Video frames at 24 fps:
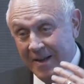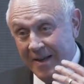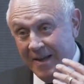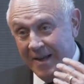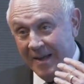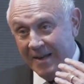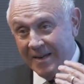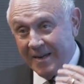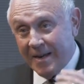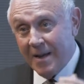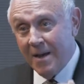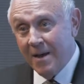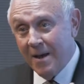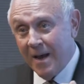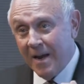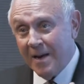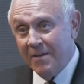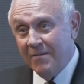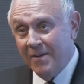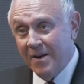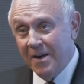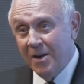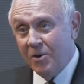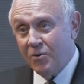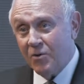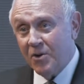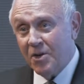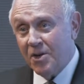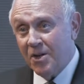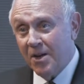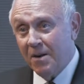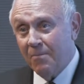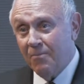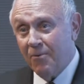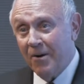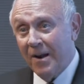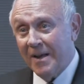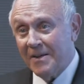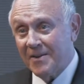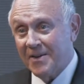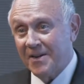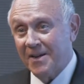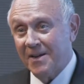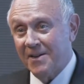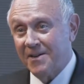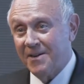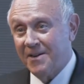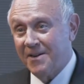It's kind of an interesting
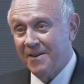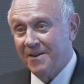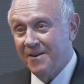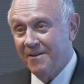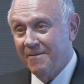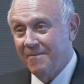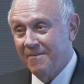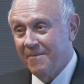process.